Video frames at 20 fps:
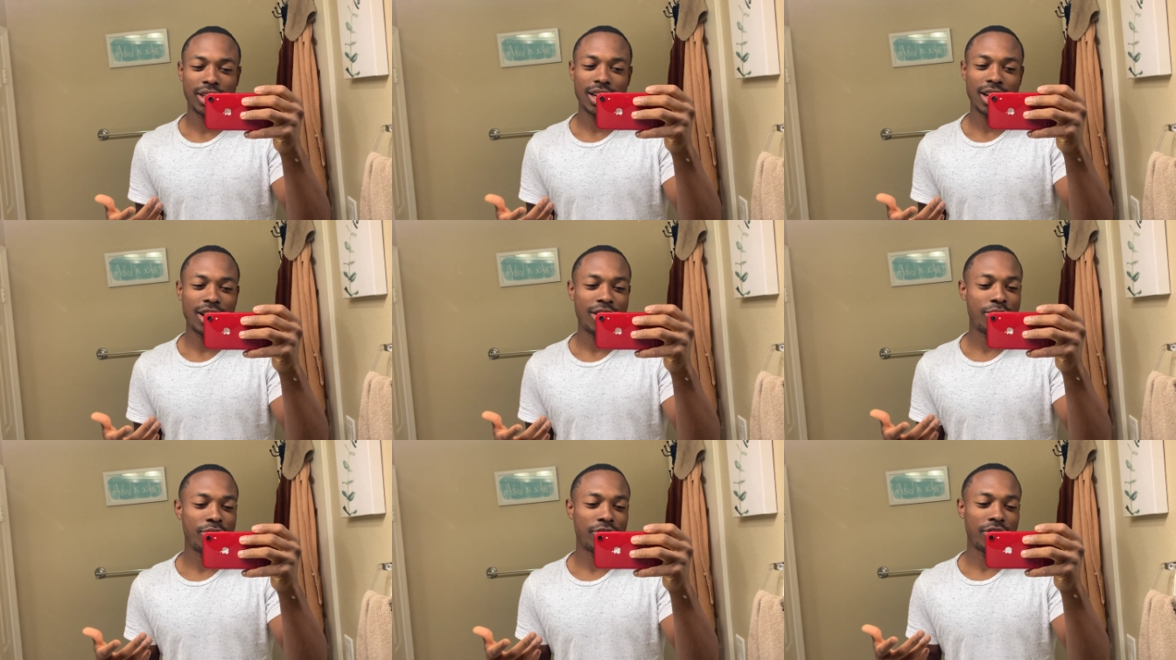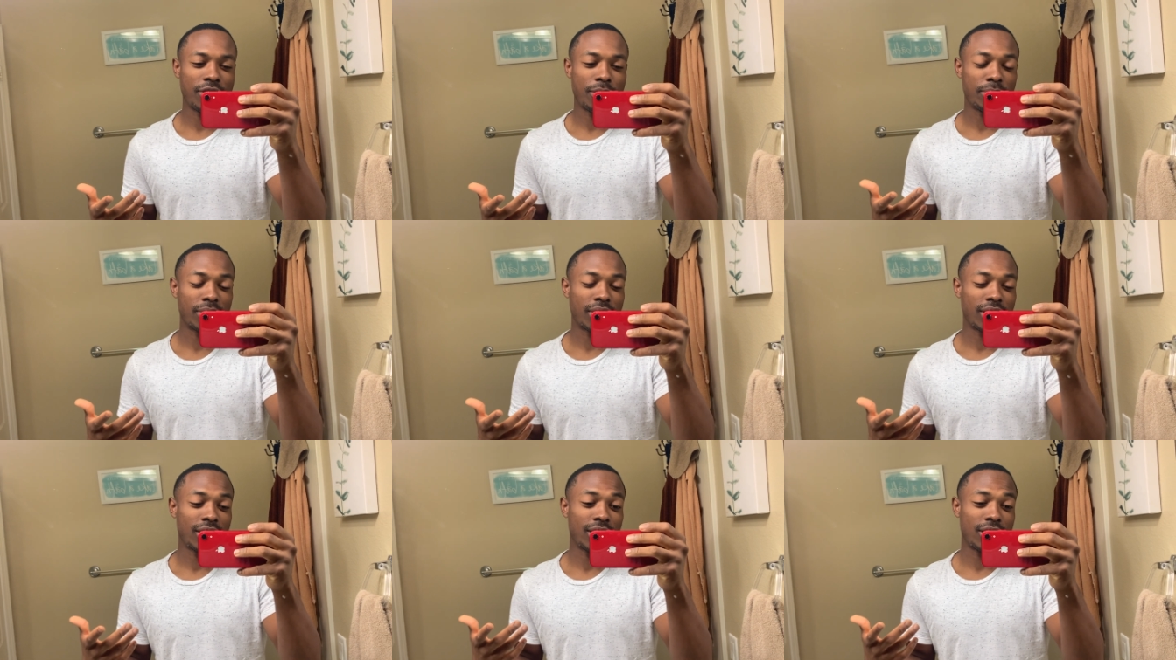I am
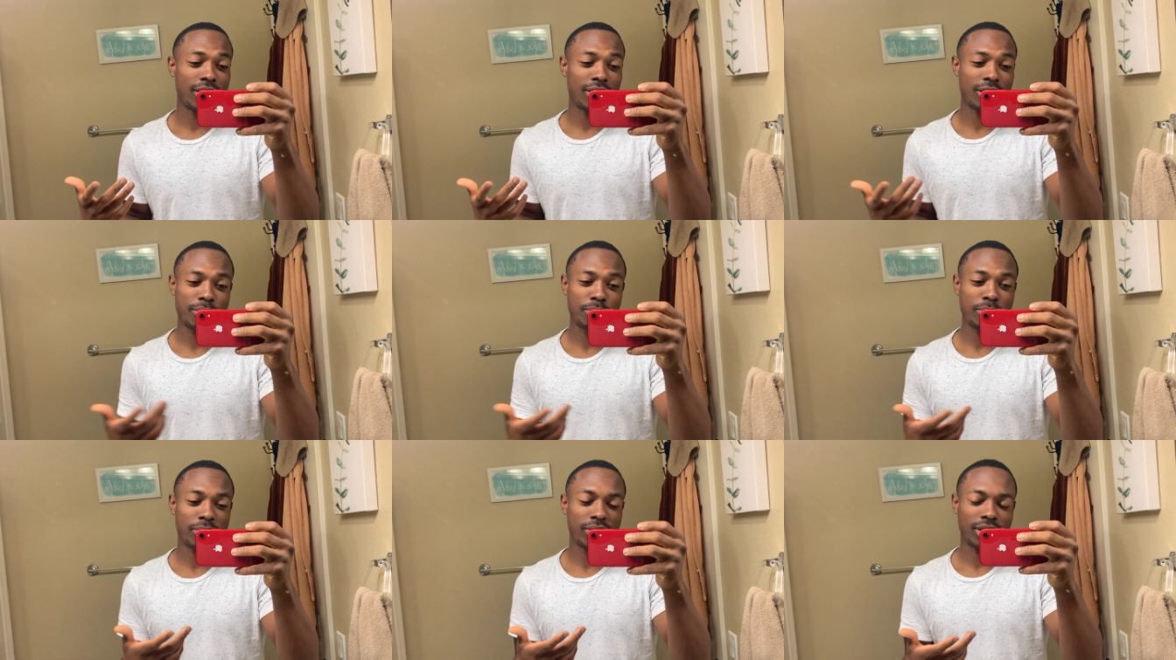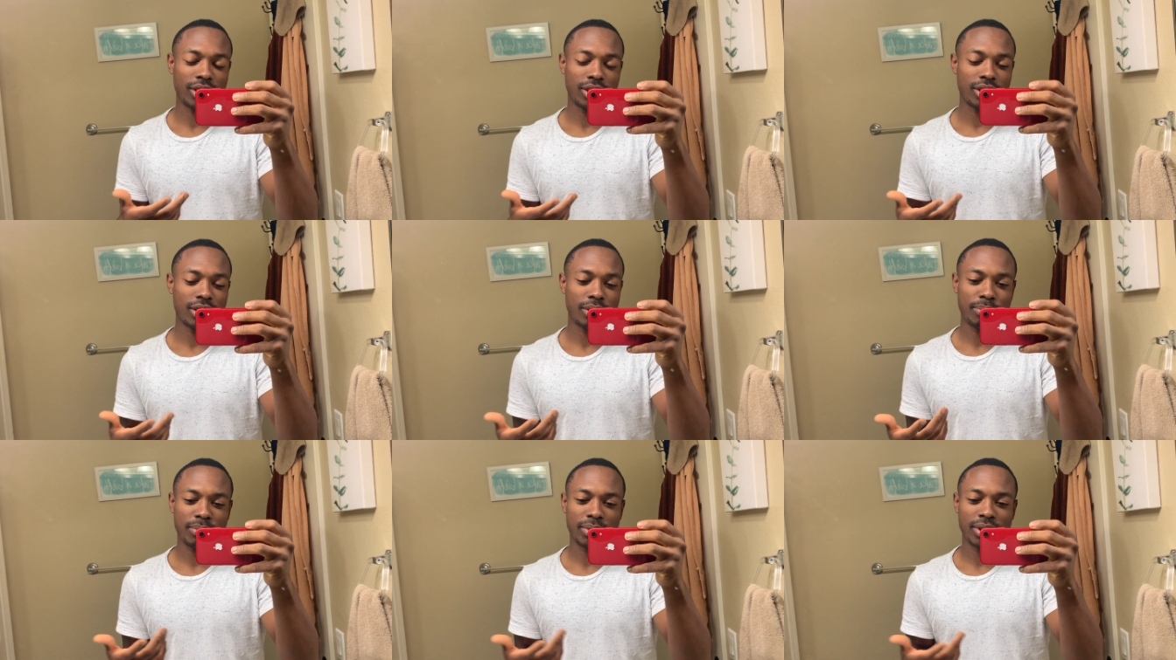gonna cut. I'm gonna.
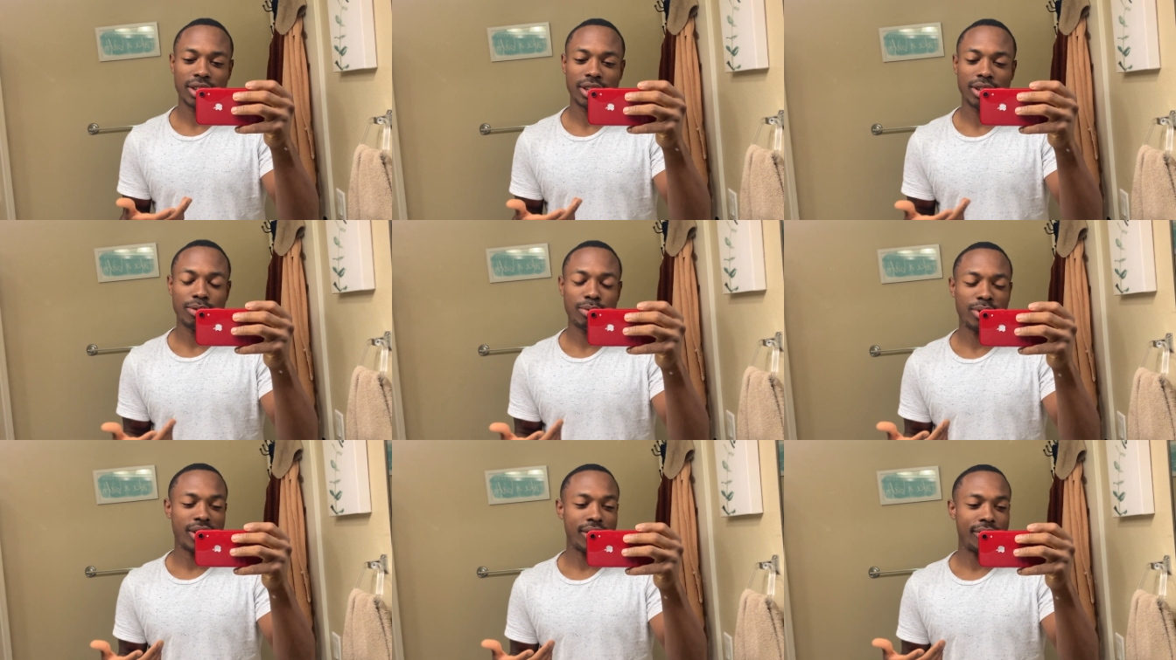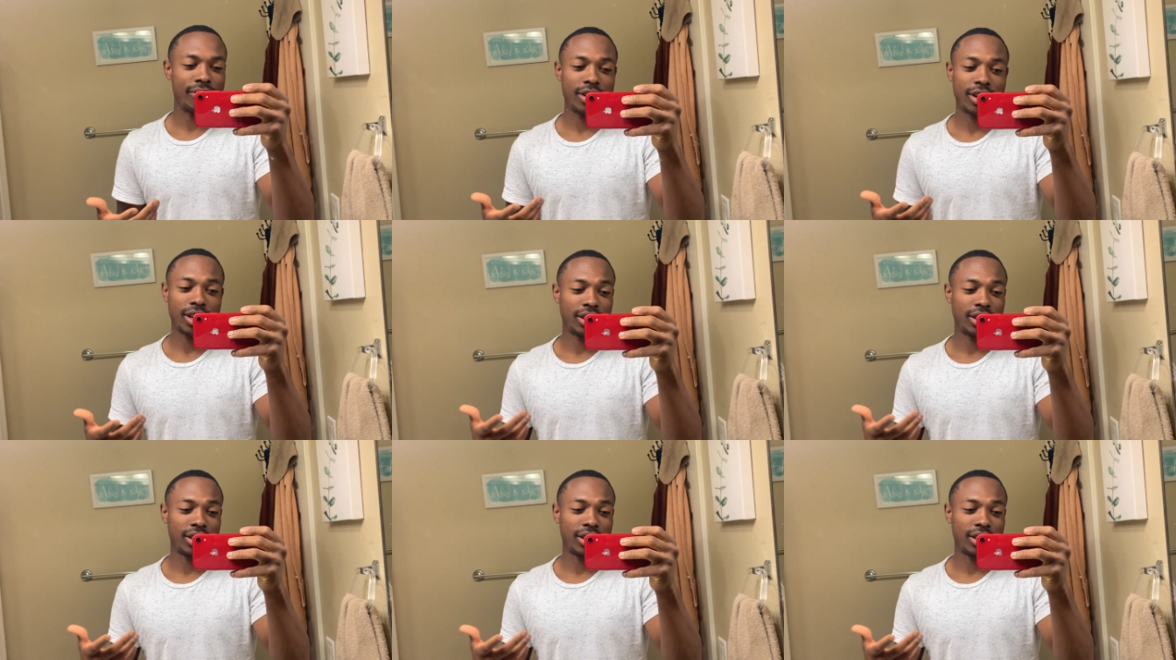I'm gonna cut whatever I